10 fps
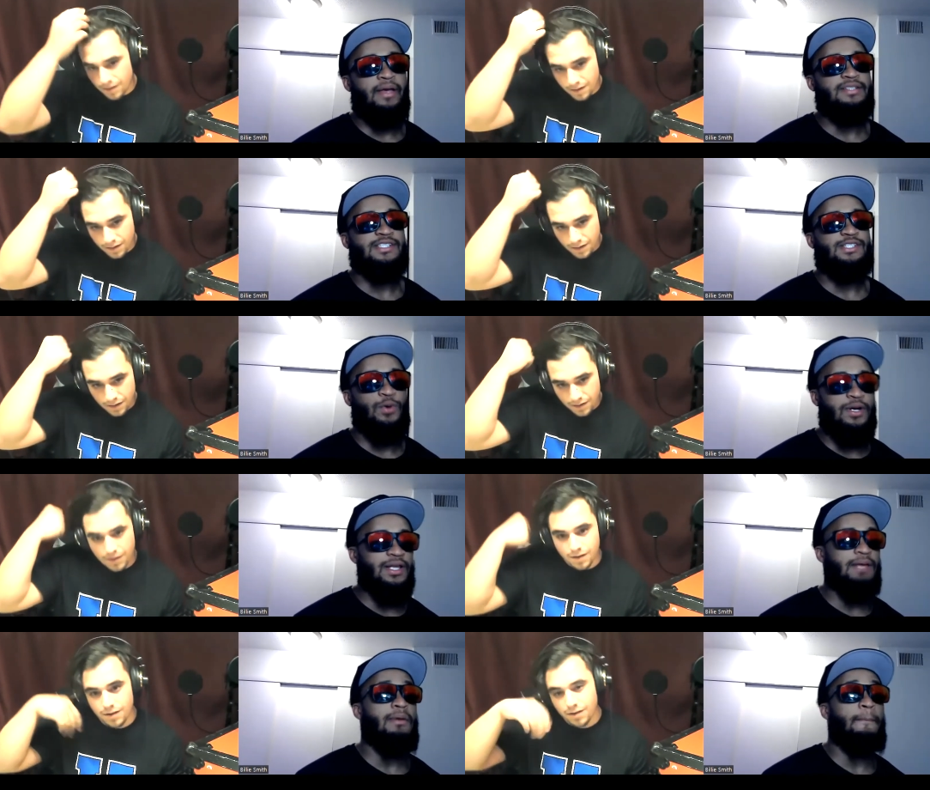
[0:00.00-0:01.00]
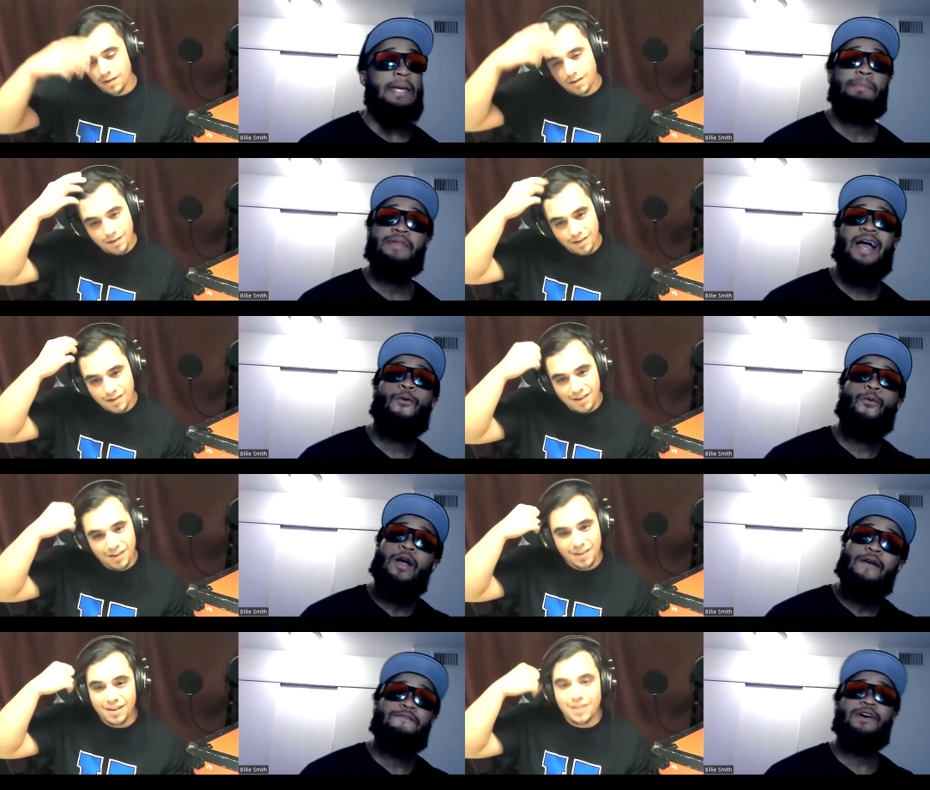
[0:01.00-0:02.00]
Speaker 1: base is dwindling, but people that
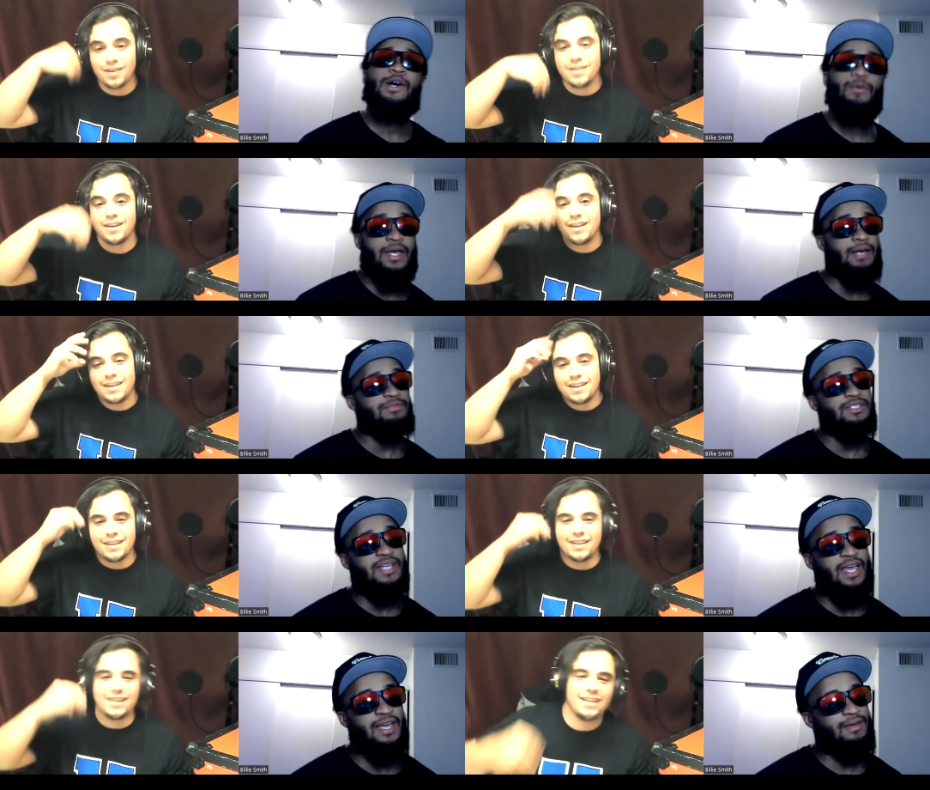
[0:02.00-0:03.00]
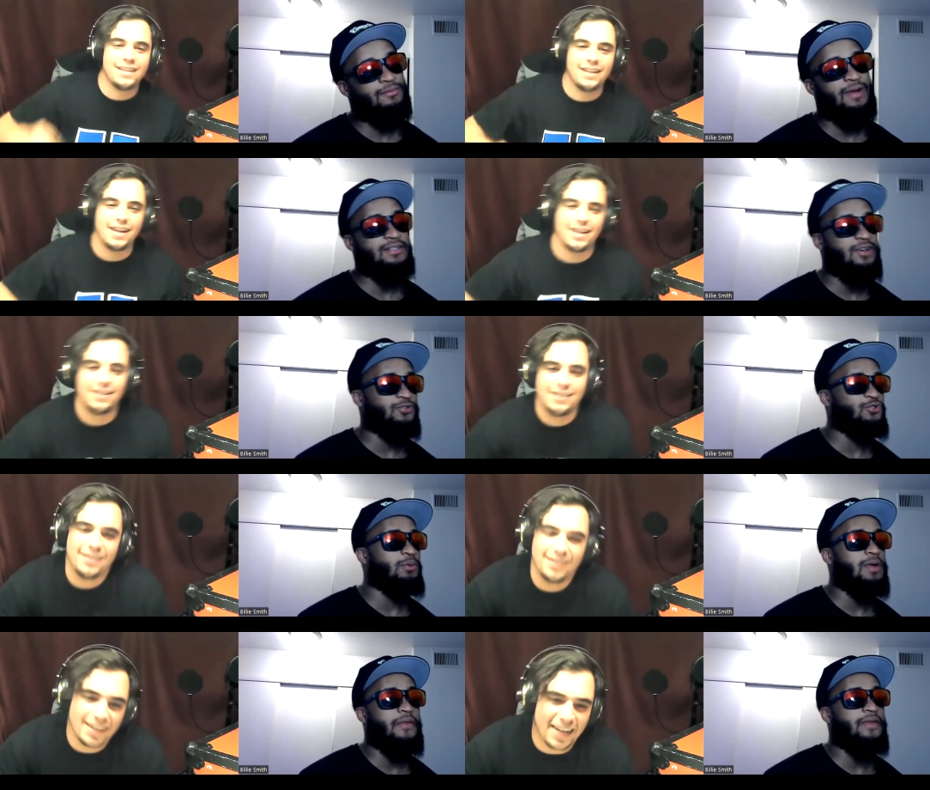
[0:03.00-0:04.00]
were fucking with MGK, yeah. I talk to him
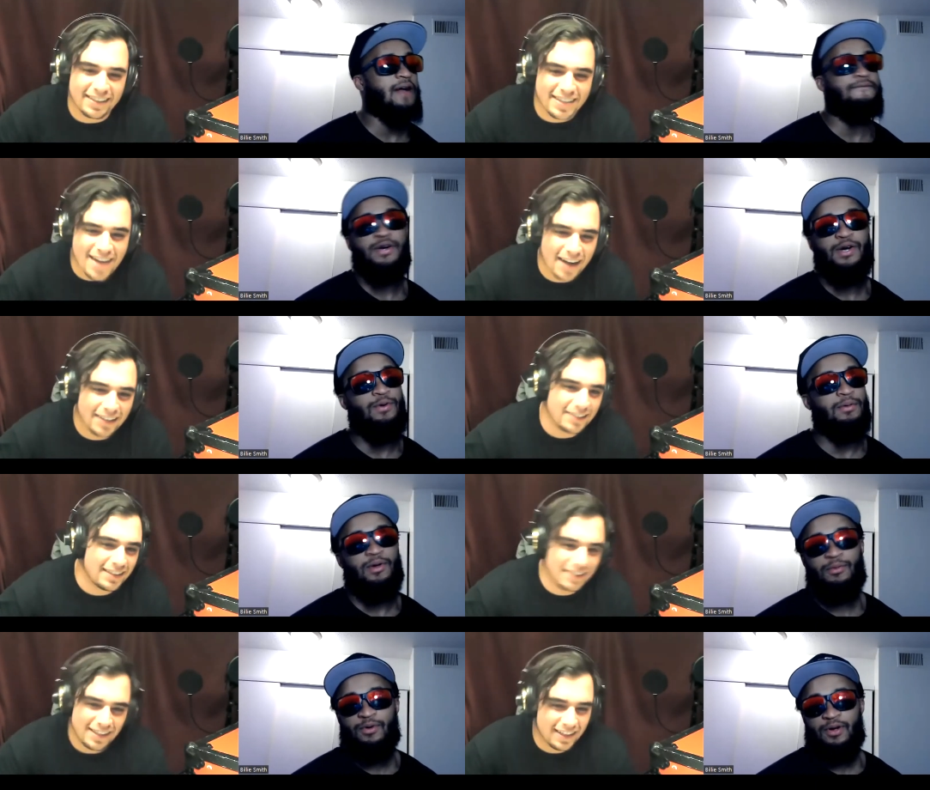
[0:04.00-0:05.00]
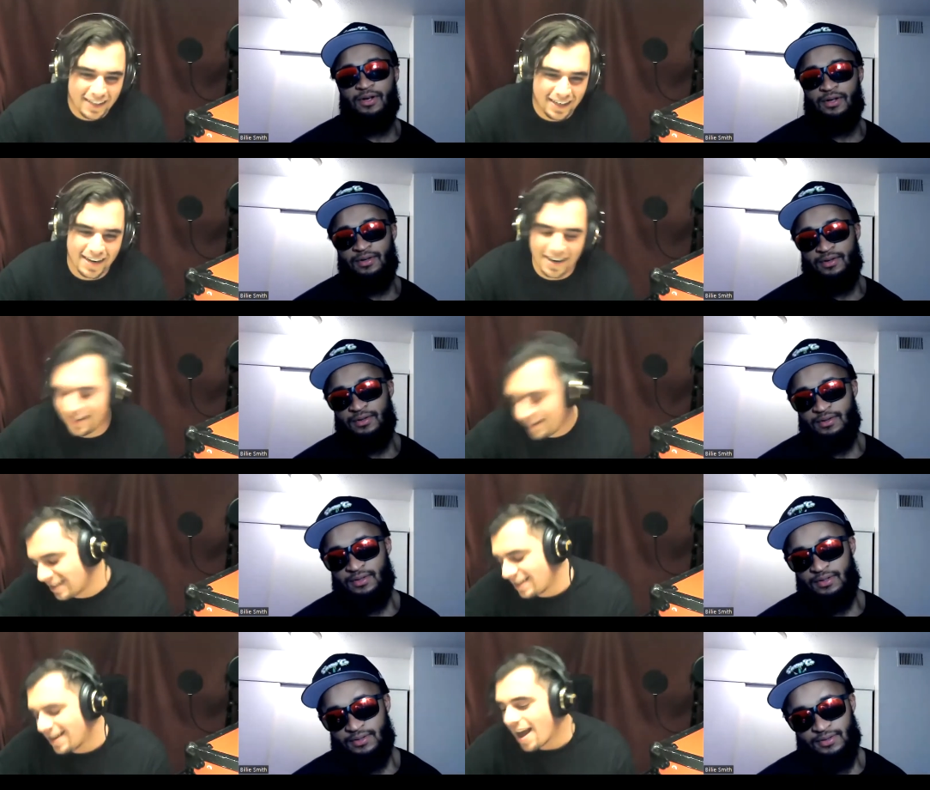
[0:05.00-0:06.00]
now, they're not, not, fucking his, with him no more. Yeah,
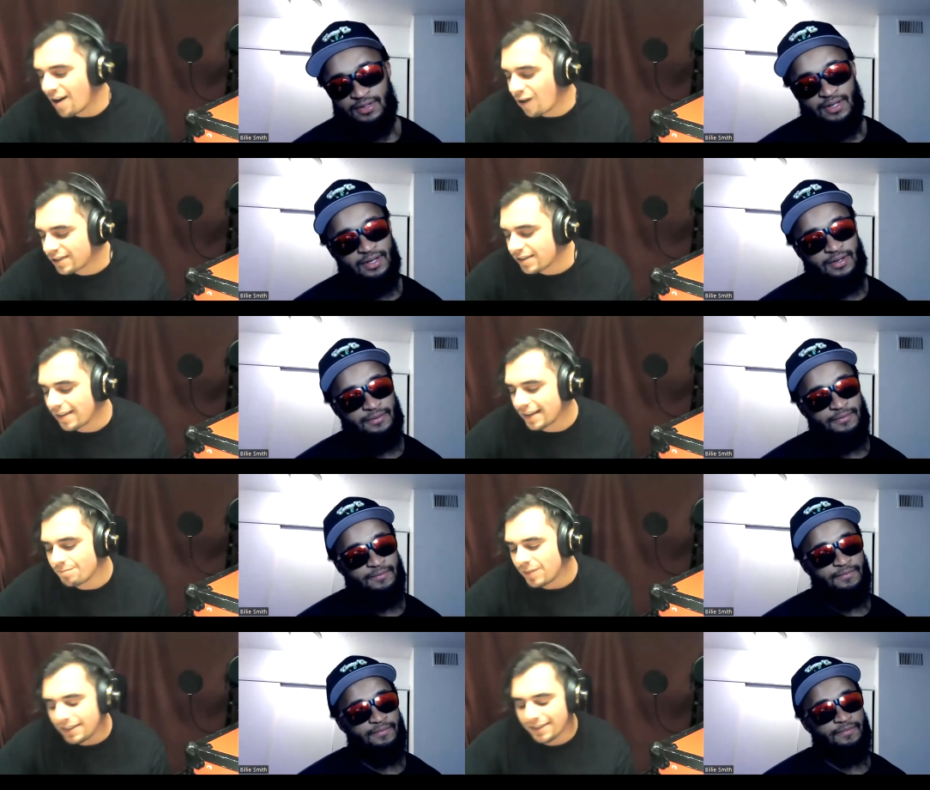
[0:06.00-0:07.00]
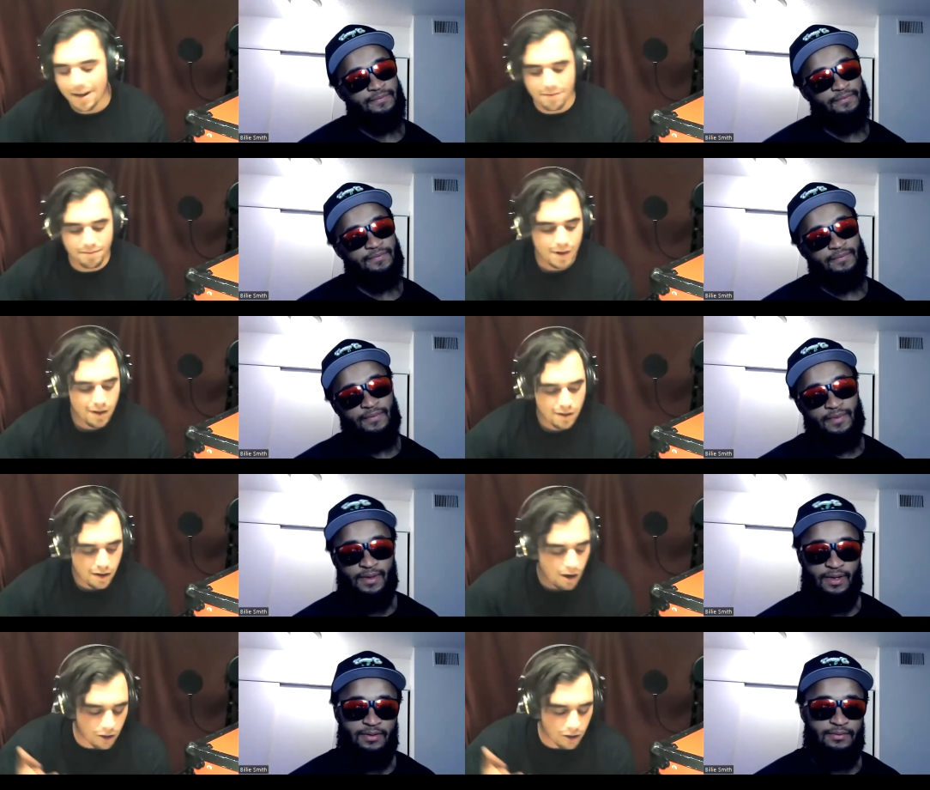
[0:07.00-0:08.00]
Speaker 2: and also like he just had
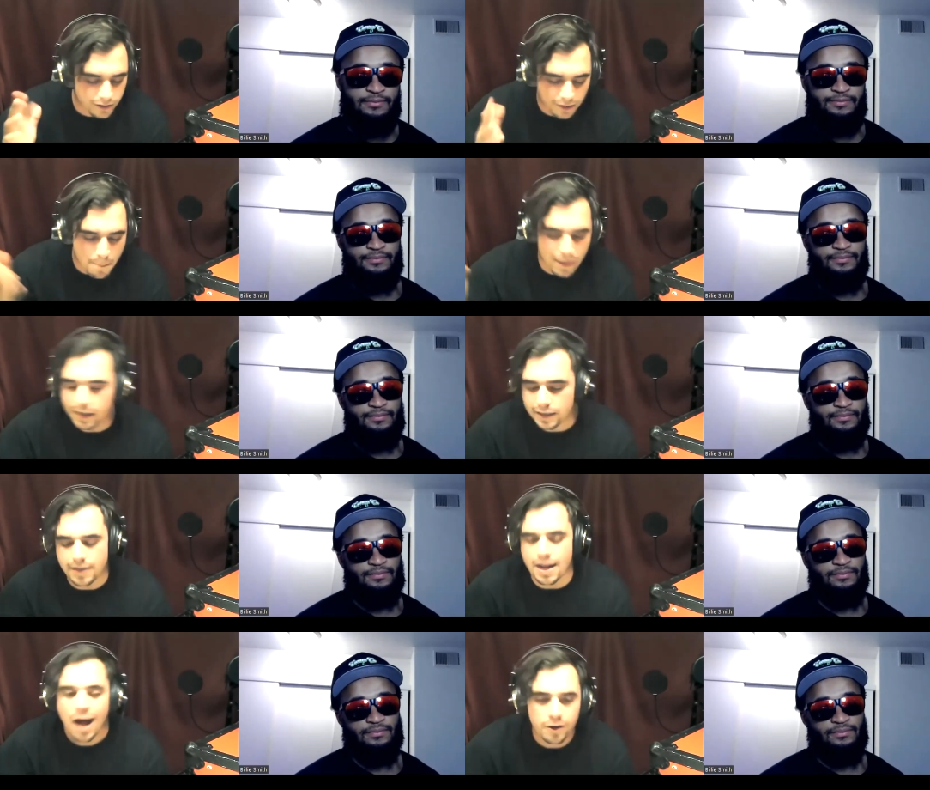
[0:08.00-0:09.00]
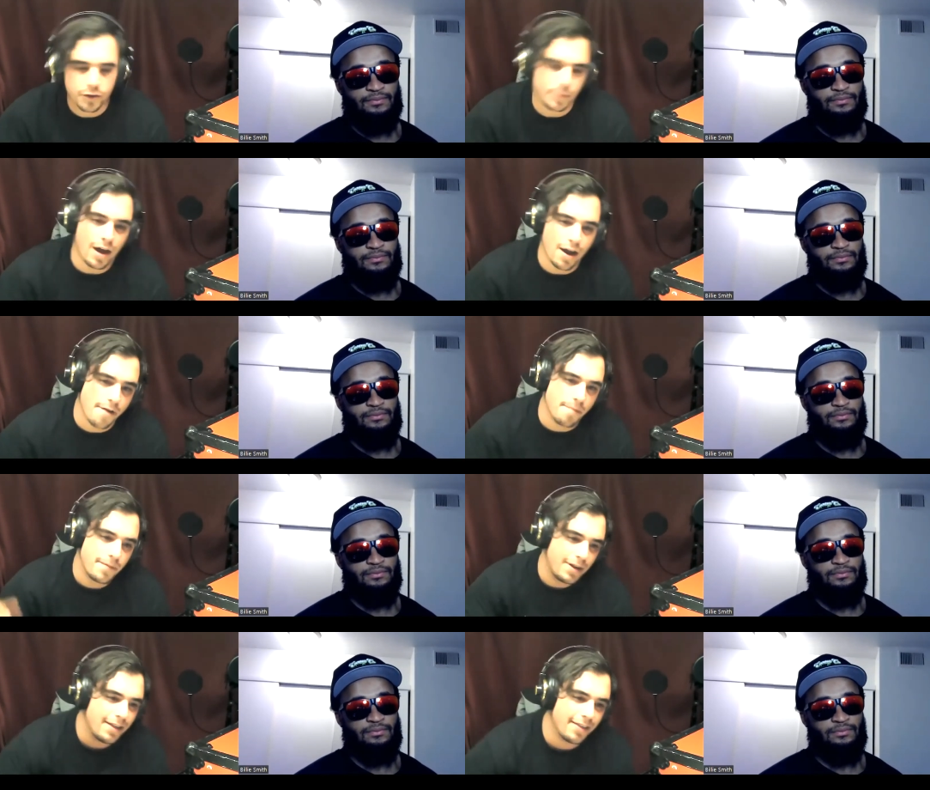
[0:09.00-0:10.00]
hundreds of millions of dollars behind him.
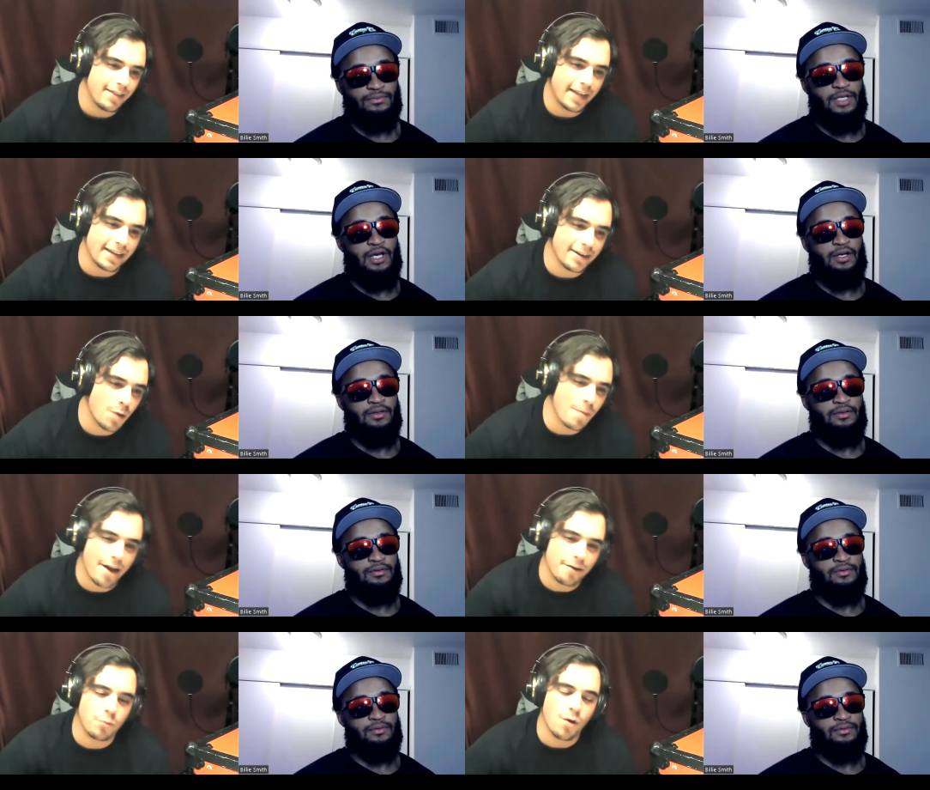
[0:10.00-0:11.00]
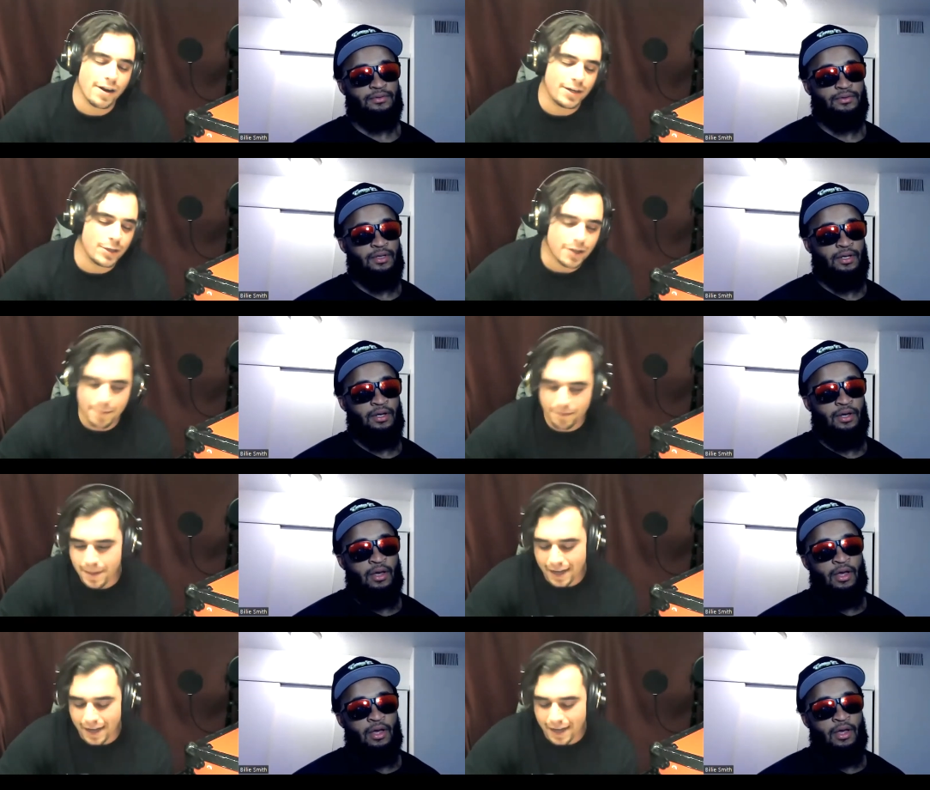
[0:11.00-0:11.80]
Like yeah. no matter what, and you can make